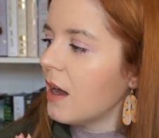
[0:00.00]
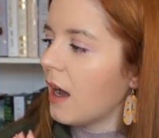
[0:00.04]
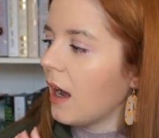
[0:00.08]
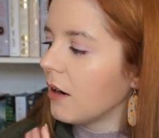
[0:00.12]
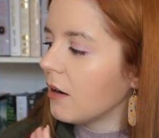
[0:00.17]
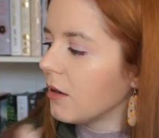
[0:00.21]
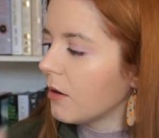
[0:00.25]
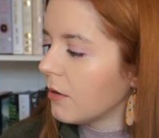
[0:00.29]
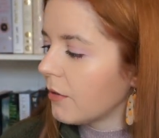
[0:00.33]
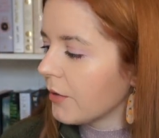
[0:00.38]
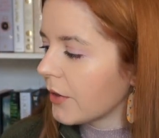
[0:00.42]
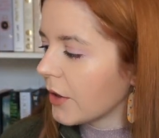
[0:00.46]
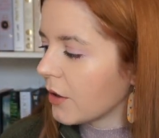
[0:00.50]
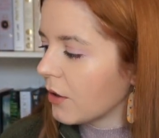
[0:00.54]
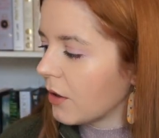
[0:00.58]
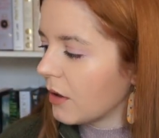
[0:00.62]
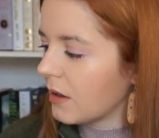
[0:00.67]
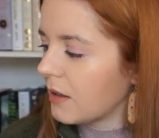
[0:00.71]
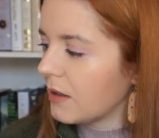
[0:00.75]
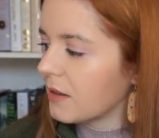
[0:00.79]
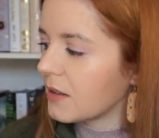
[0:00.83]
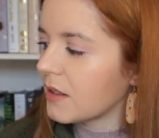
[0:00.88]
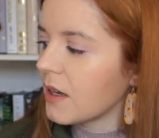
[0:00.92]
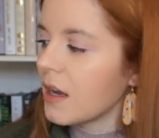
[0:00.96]
I love the
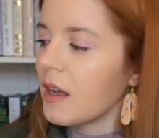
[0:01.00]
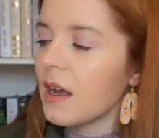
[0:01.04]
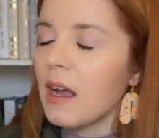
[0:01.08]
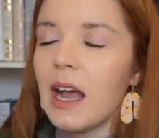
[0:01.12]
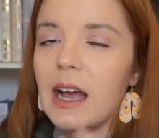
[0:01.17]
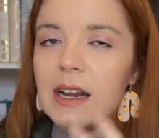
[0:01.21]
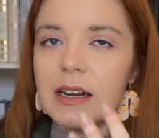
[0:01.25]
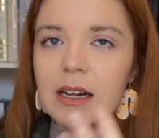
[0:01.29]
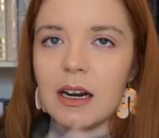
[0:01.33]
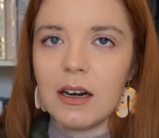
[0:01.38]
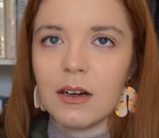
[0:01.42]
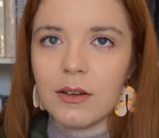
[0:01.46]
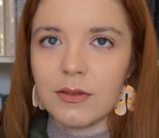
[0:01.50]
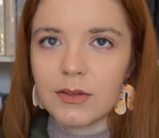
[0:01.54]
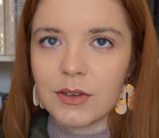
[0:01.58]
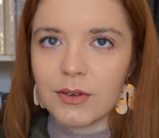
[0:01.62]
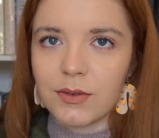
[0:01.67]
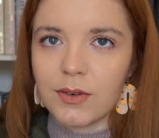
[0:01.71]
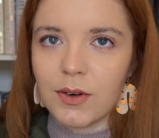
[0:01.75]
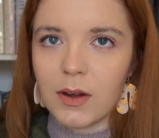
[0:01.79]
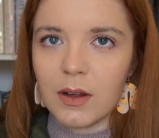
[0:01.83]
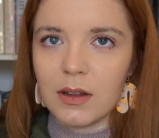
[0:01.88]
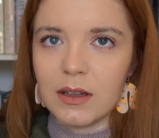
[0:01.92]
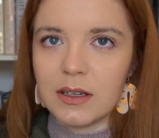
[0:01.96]
colors and I love the
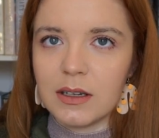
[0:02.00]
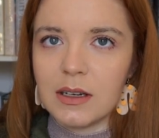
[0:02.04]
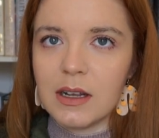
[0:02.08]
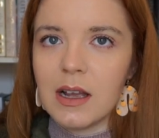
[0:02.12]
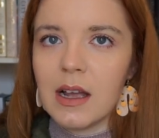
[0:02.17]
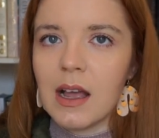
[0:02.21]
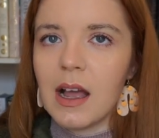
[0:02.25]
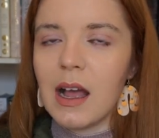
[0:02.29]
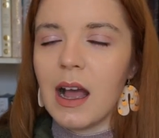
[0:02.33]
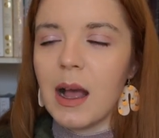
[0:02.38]
filing.